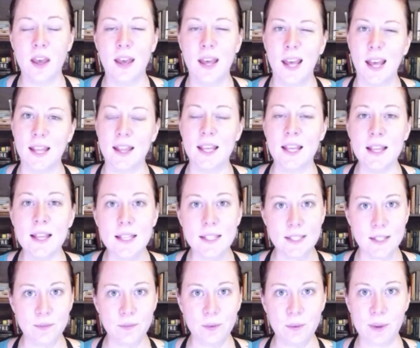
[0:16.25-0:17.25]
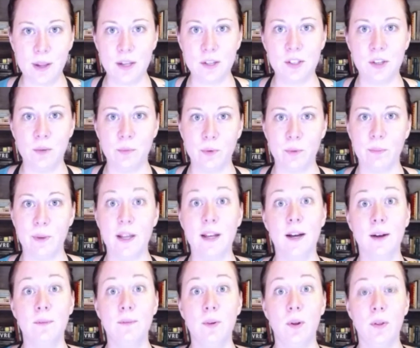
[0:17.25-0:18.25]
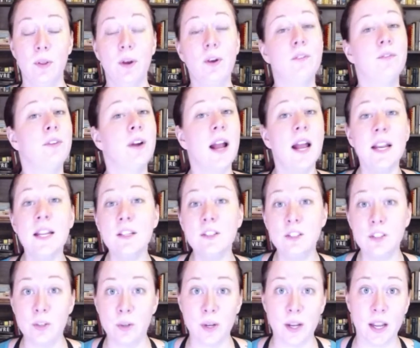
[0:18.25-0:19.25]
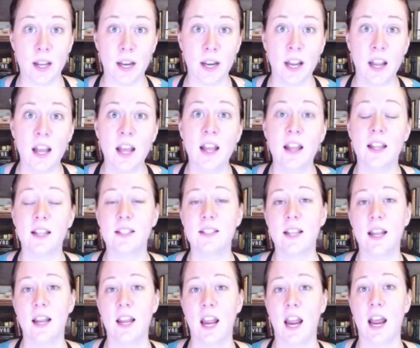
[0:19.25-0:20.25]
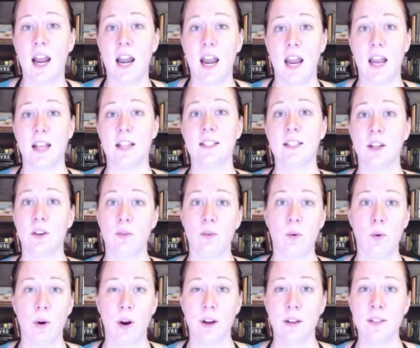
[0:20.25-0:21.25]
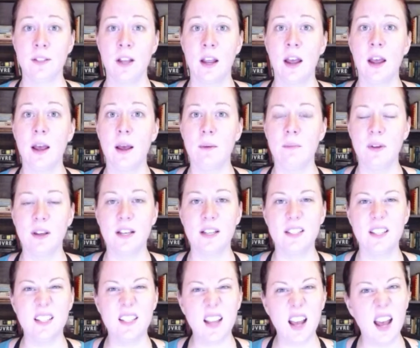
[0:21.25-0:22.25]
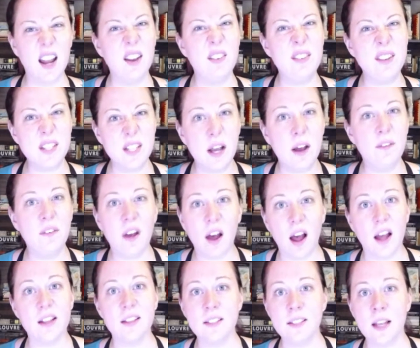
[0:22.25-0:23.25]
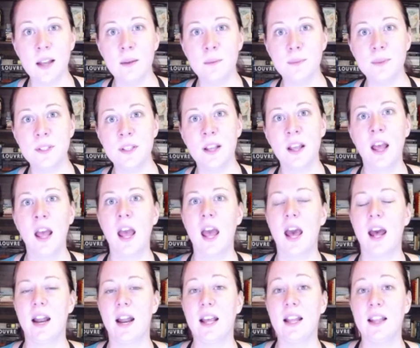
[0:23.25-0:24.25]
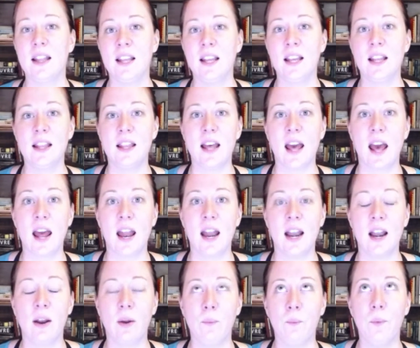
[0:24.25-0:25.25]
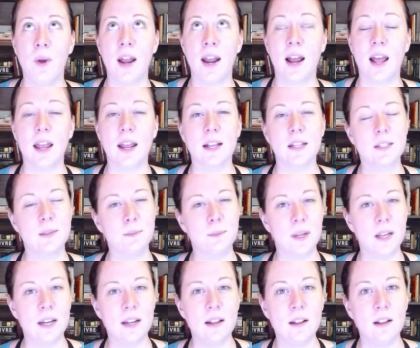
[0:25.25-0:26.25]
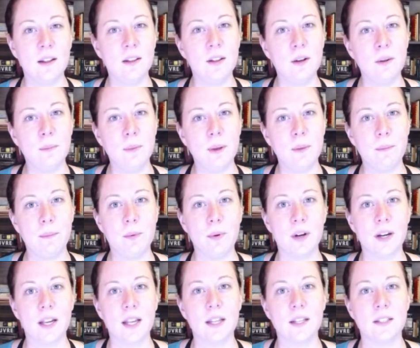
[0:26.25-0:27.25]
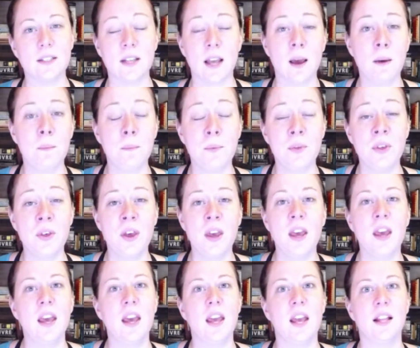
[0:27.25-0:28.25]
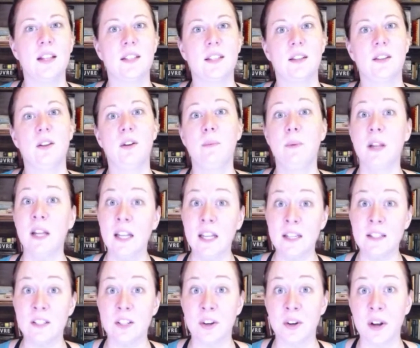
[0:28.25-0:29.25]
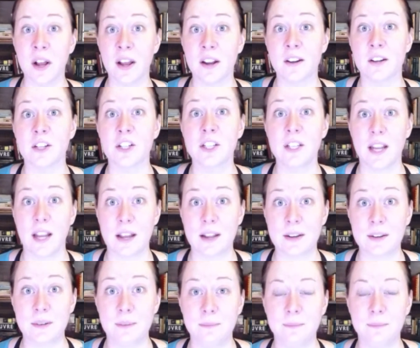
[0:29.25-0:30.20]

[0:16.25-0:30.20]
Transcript: I think this information would be helpful though for any student that's taking an ASL course because it's kind of a tough concept, and I think that when I explain it a little bit more in depth, it's a little bit easier to understand.